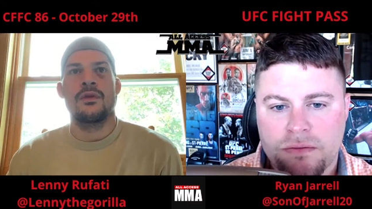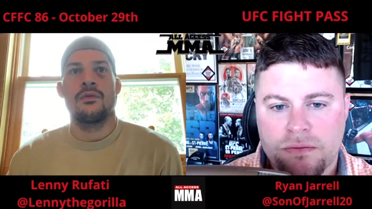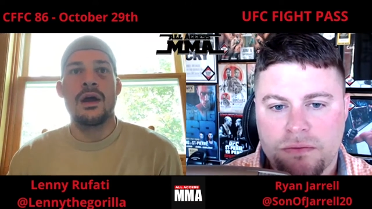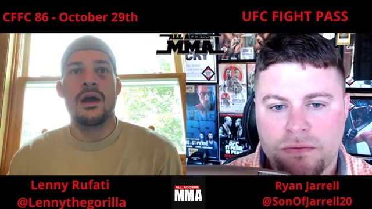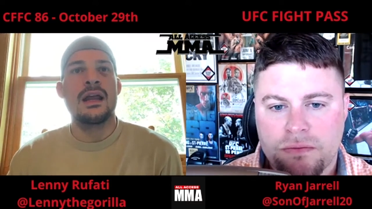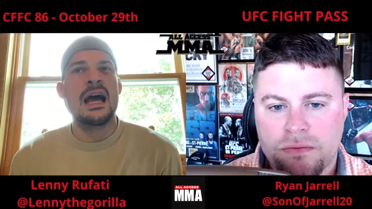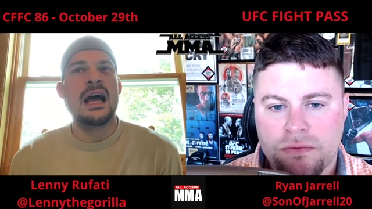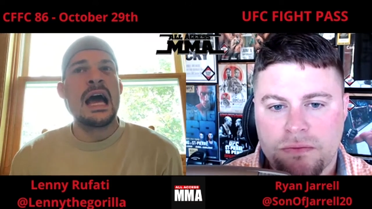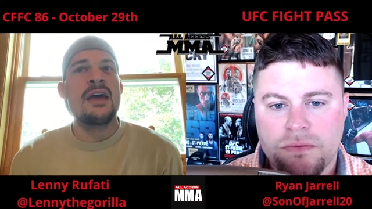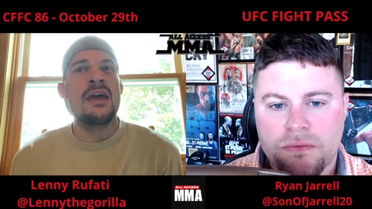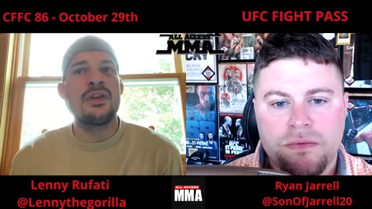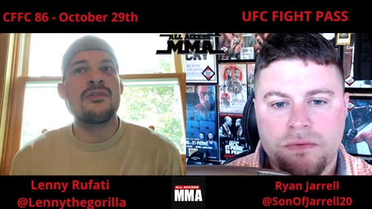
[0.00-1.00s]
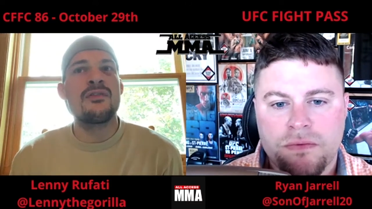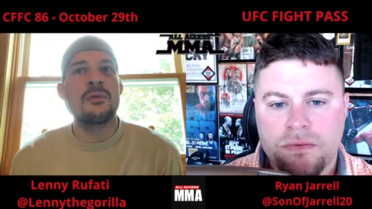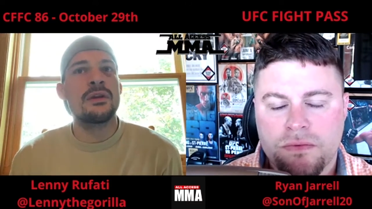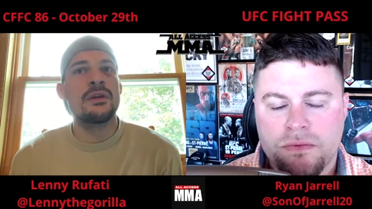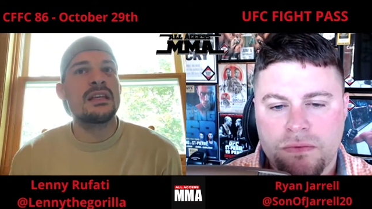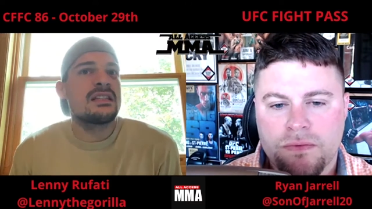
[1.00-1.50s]
Speaker 1: Right. I-, I think from
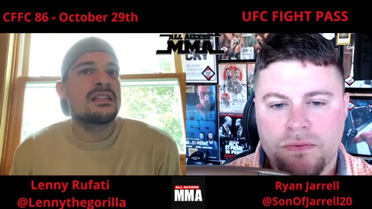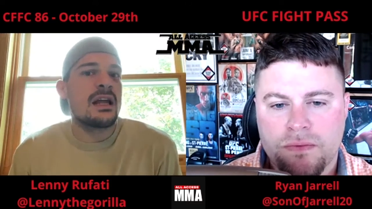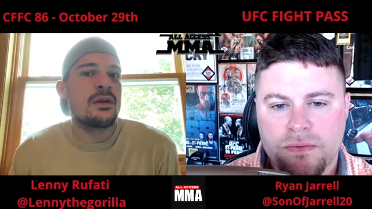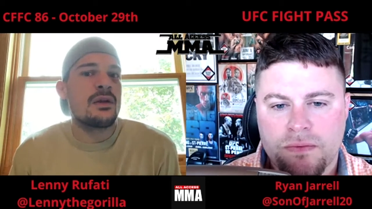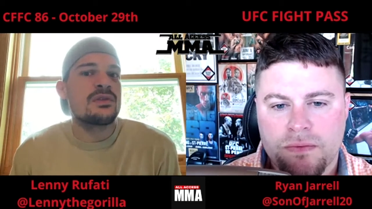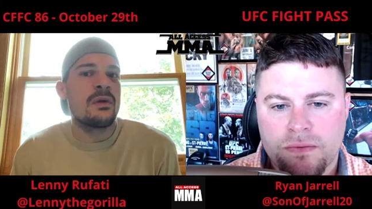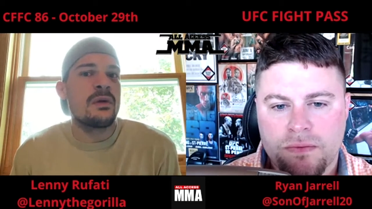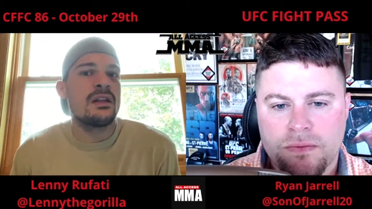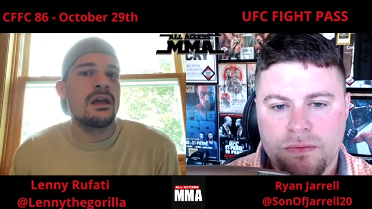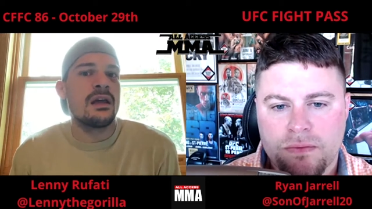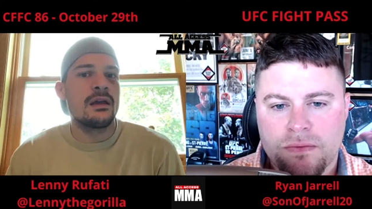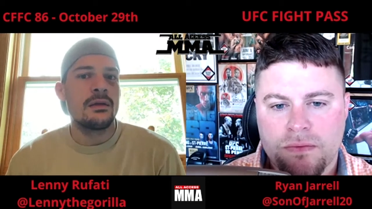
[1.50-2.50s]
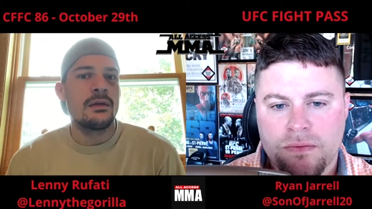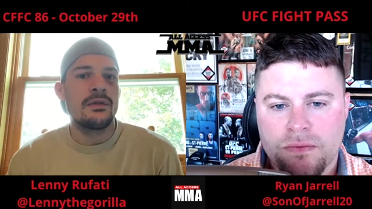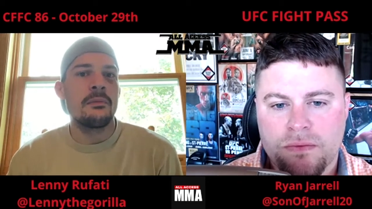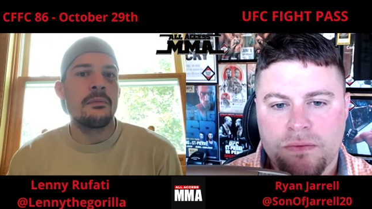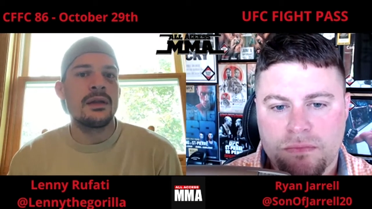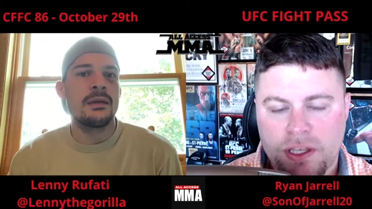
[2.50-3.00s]
what they said, it was Monday,
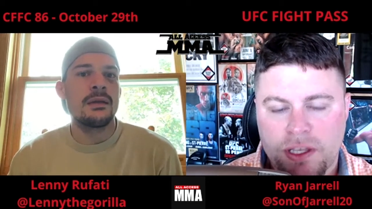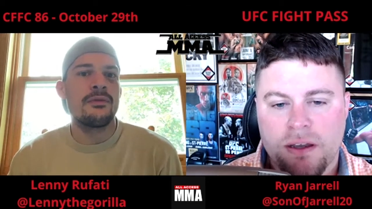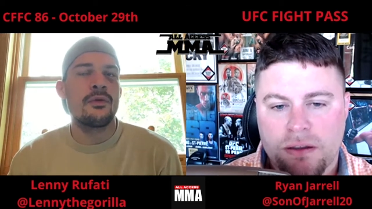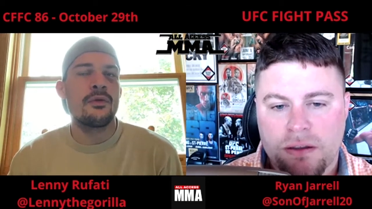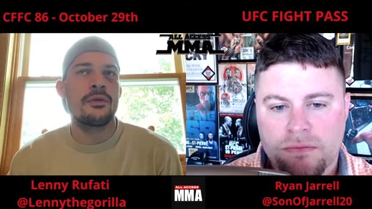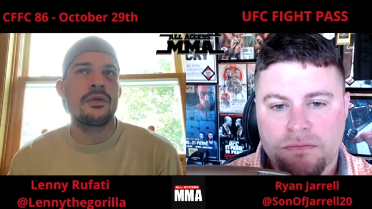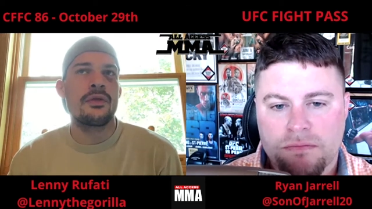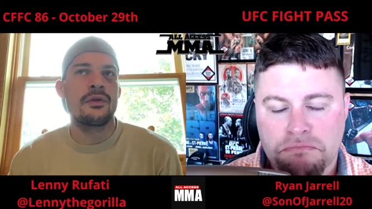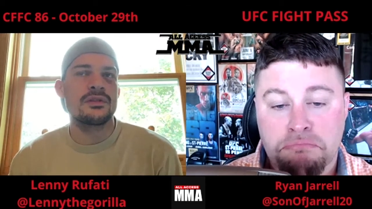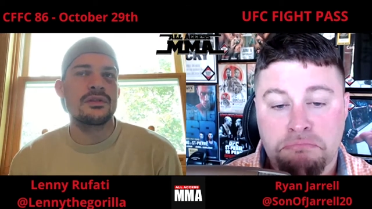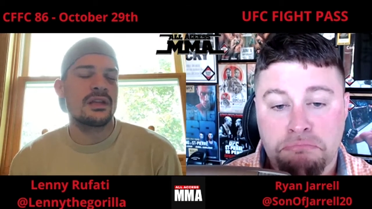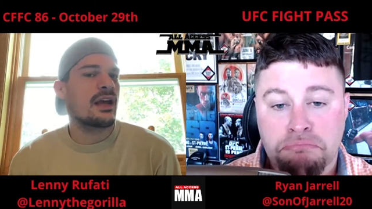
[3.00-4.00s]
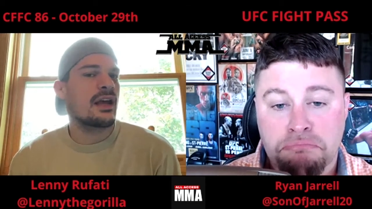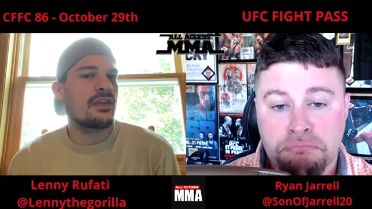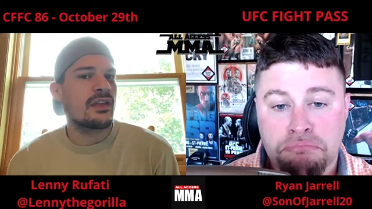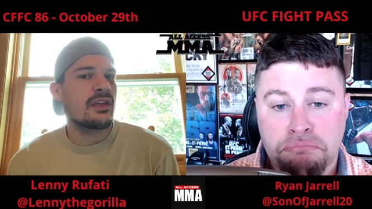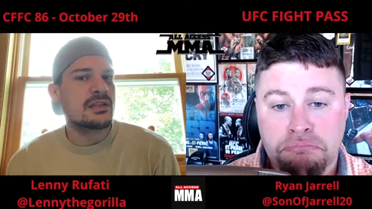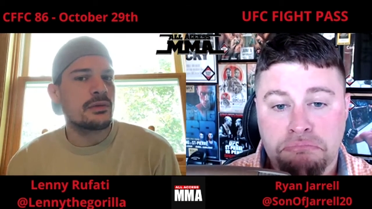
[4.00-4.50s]
the Monday yeah. before. I
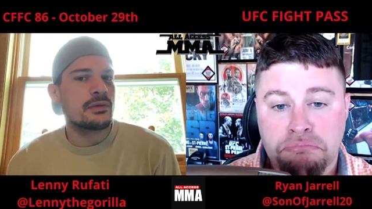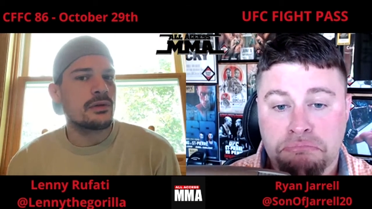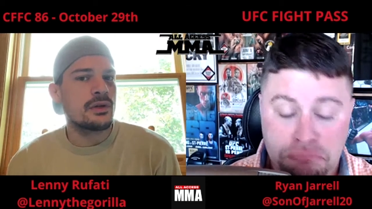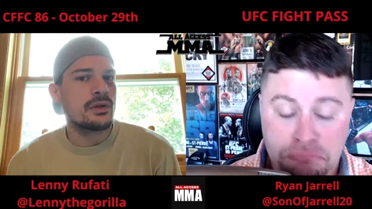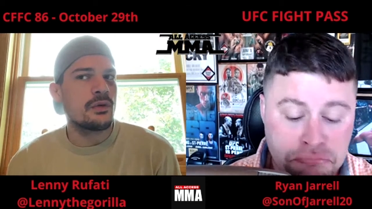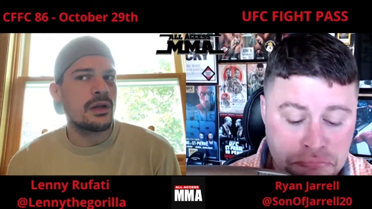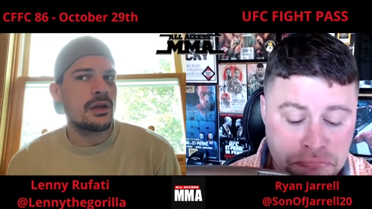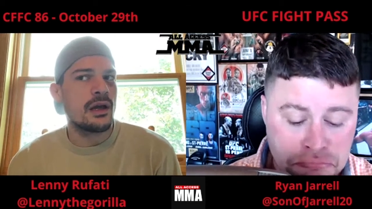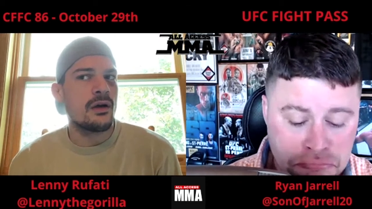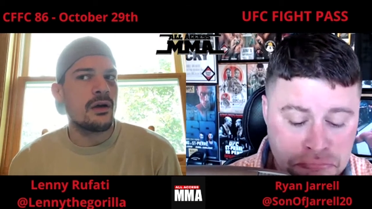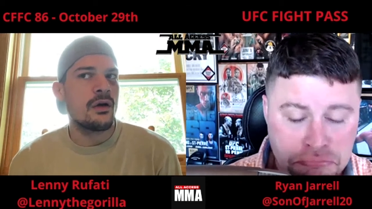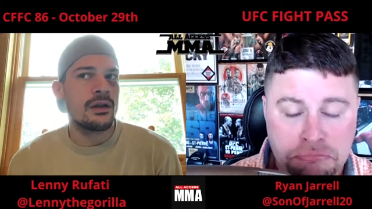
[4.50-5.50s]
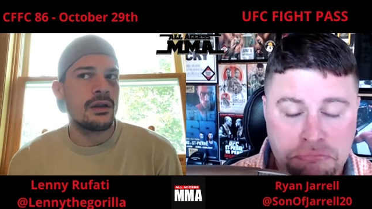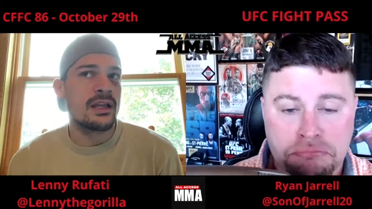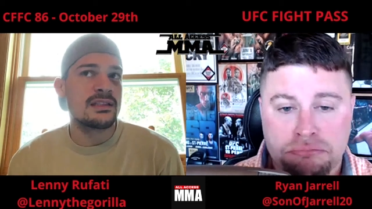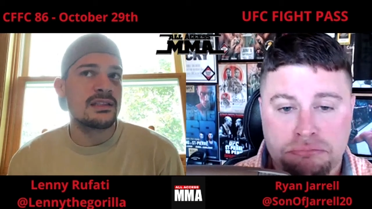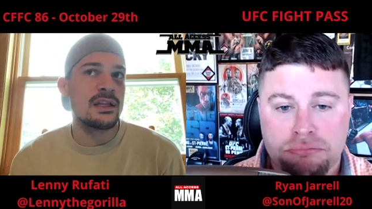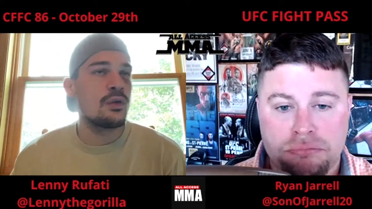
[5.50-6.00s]
think that's what they're doing now,
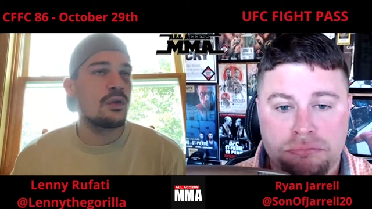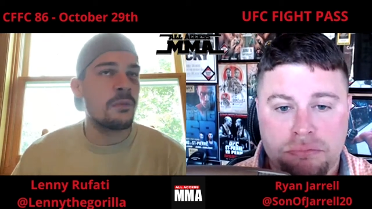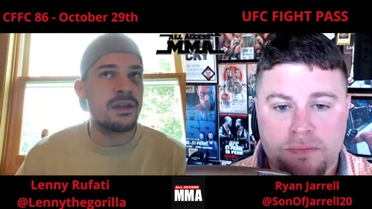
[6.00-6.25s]
unless they do